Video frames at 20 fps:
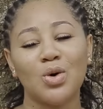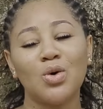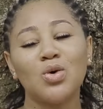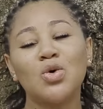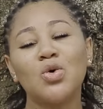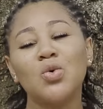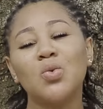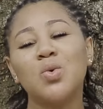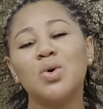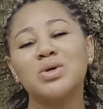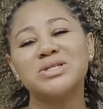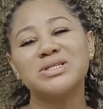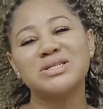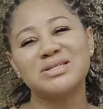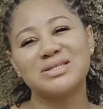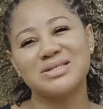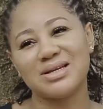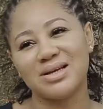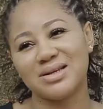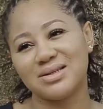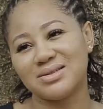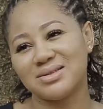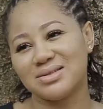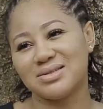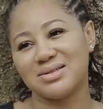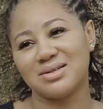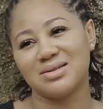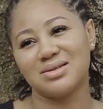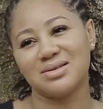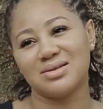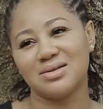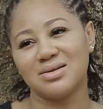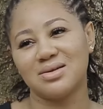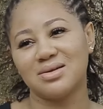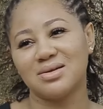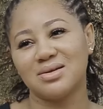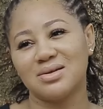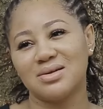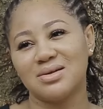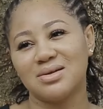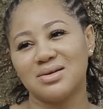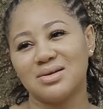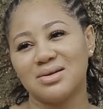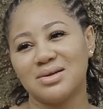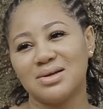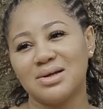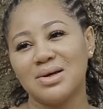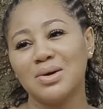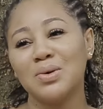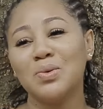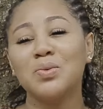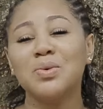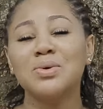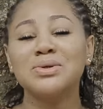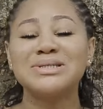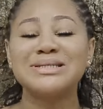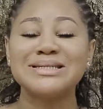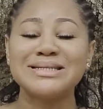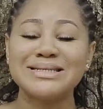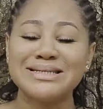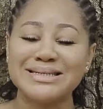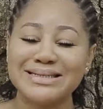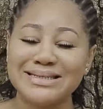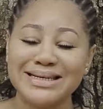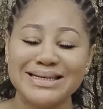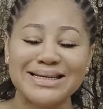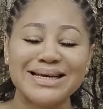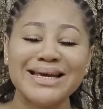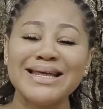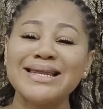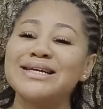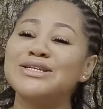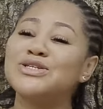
Uncle, what is it? What is it? It